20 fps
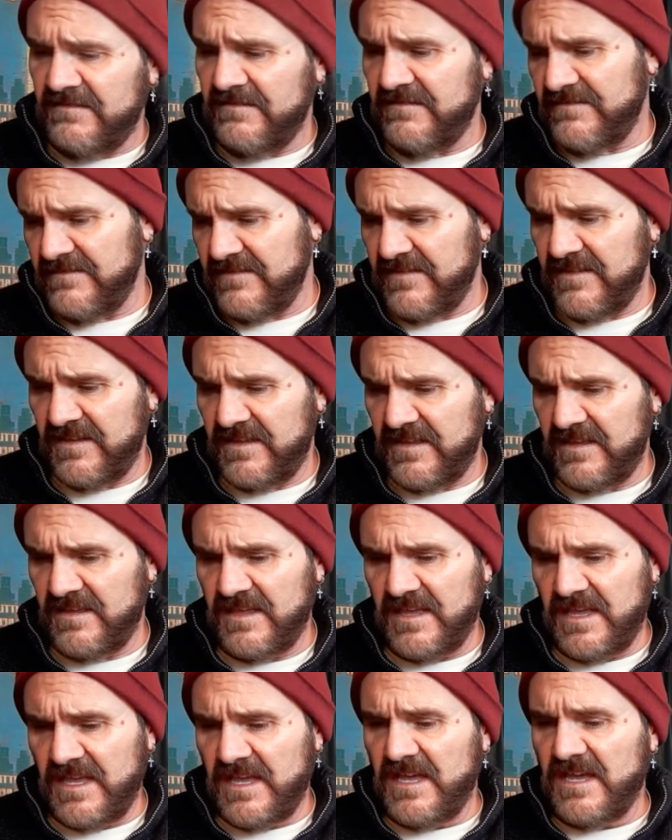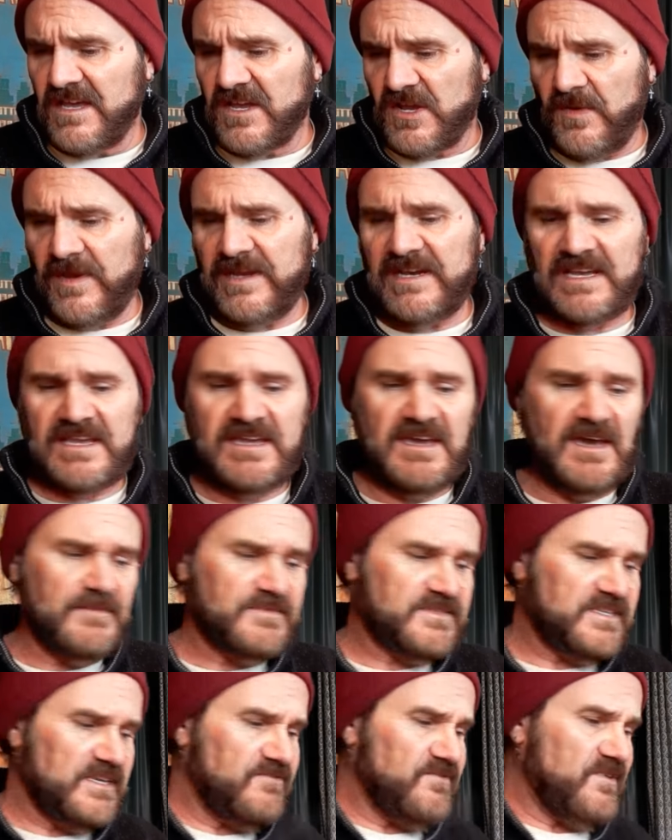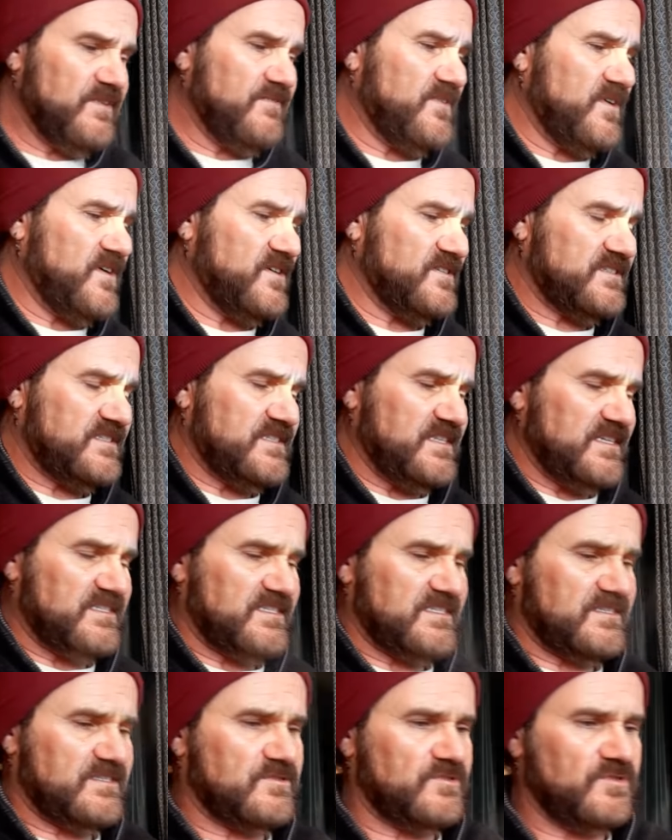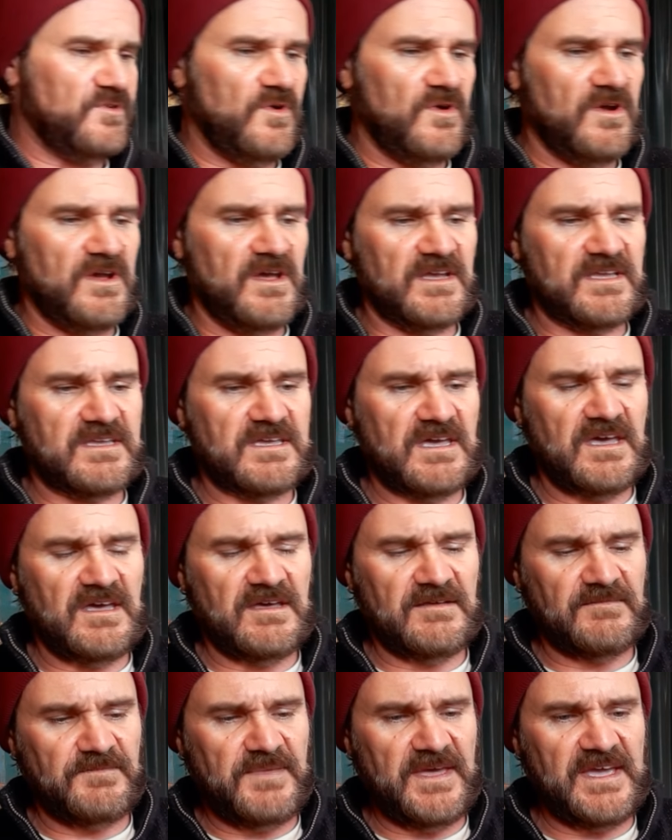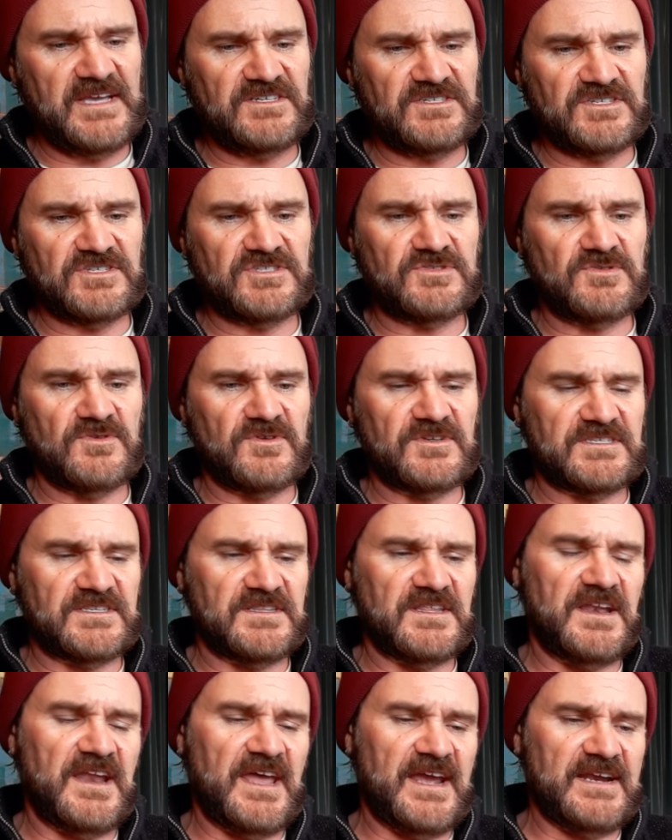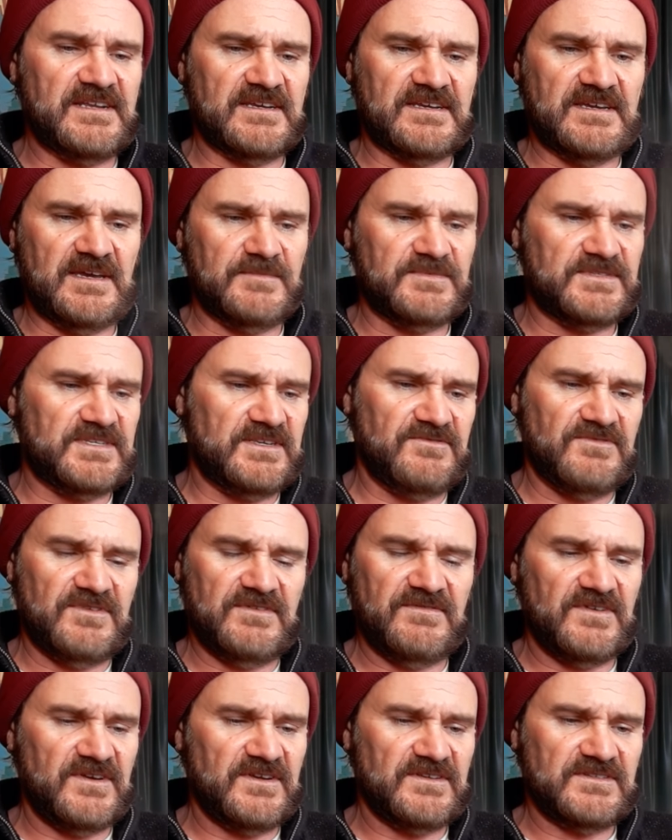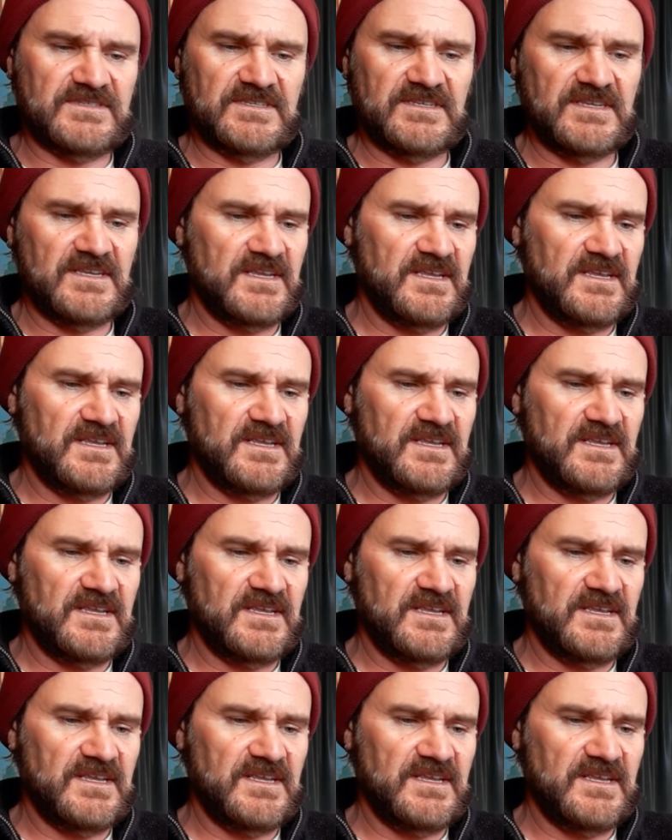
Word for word: love? Queen of Cups in reverse. This uh, Page of Swords and the Knight of Cups in reverse.